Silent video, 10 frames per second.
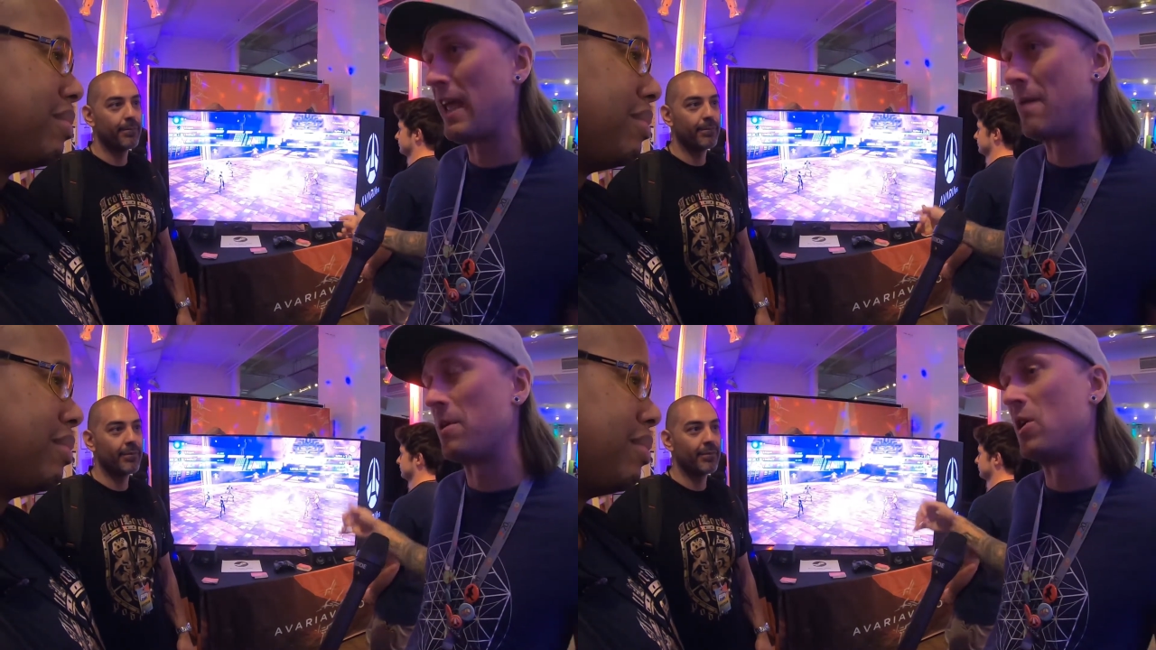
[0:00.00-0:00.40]

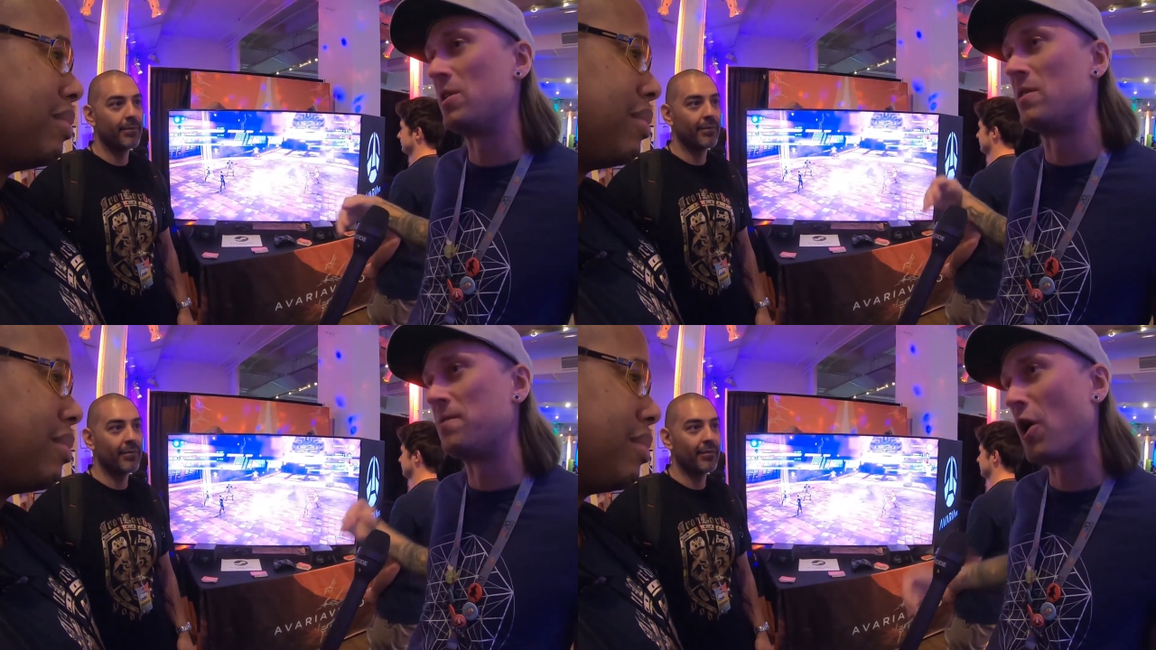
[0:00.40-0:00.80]
Speaker 1: game
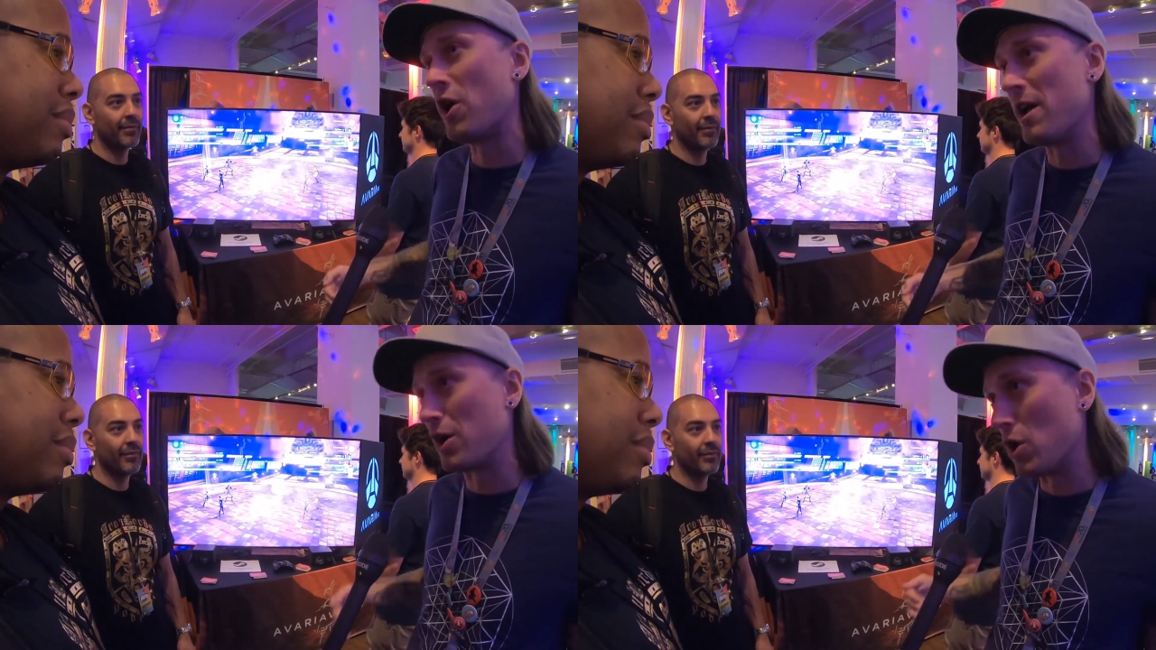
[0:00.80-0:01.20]
called
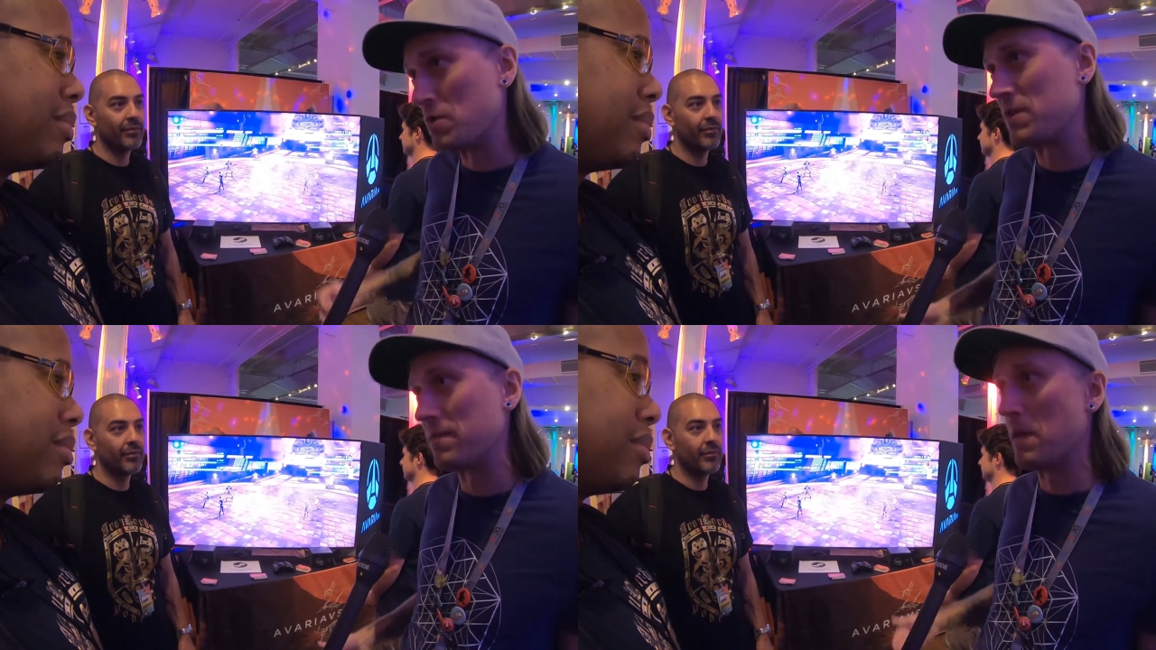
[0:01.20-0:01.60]
Avaria
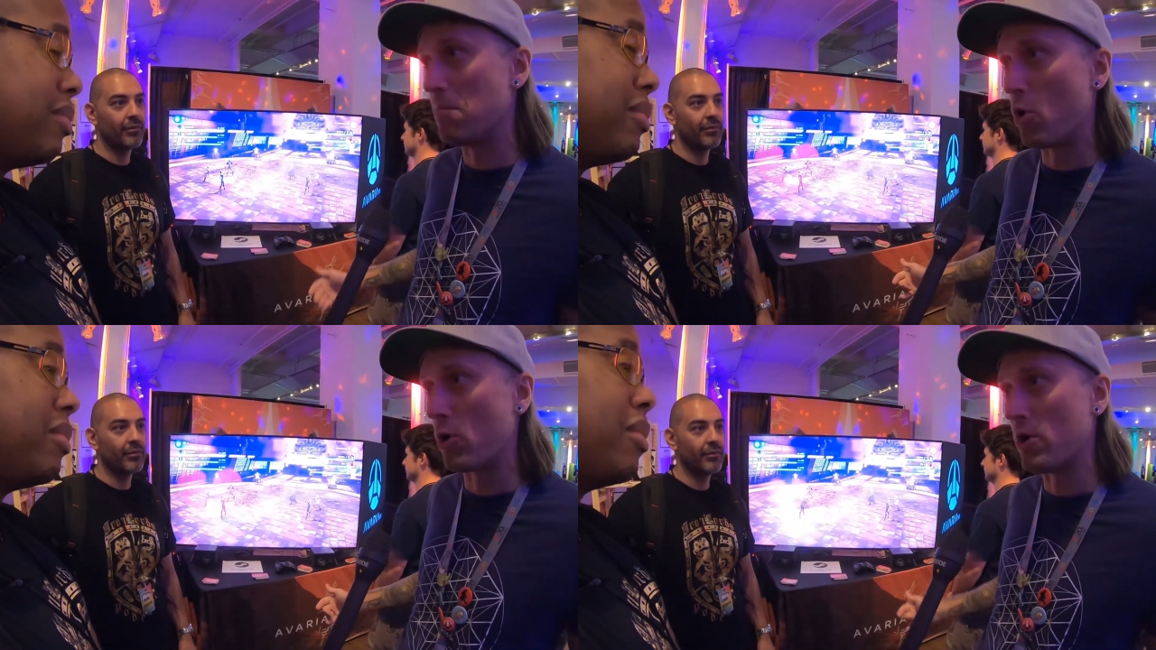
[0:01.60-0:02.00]
Ghost of the
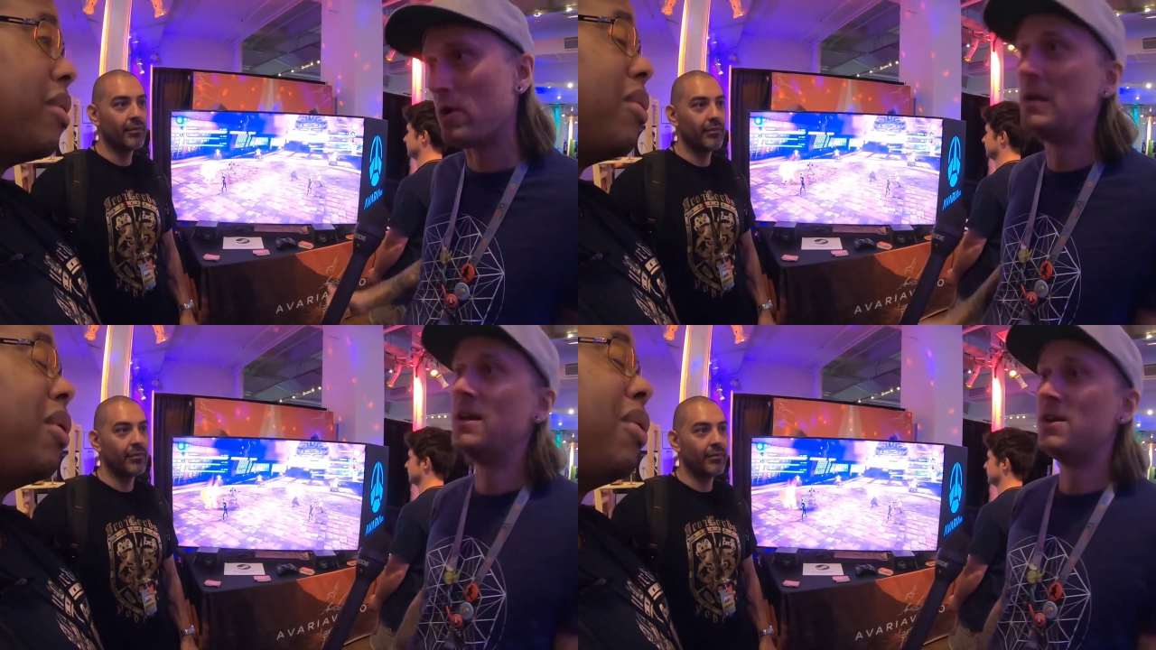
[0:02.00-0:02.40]
Immortal.